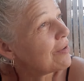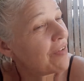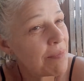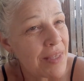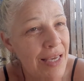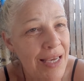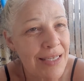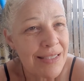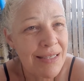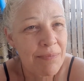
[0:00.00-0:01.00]
if I'm
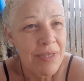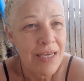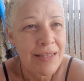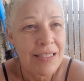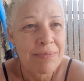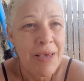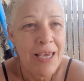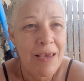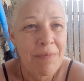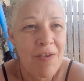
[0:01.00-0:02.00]
thinking something that's
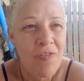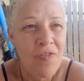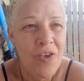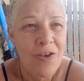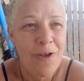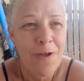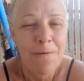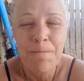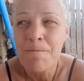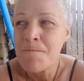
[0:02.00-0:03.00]
making me feel
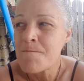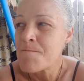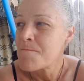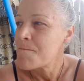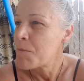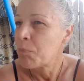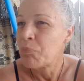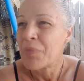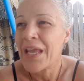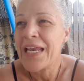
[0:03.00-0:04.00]

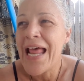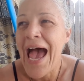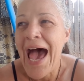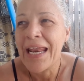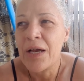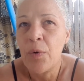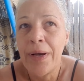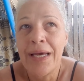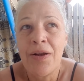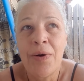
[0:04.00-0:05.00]

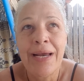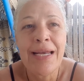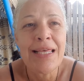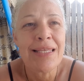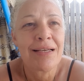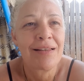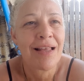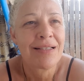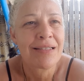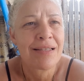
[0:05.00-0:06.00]
inadequate or anything
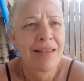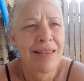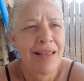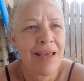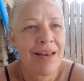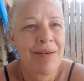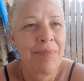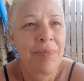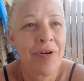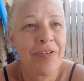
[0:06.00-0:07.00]
less than
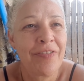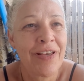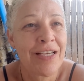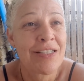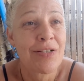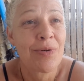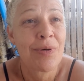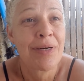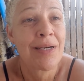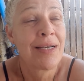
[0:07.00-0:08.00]
perfect
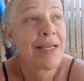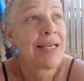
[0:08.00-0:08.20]
or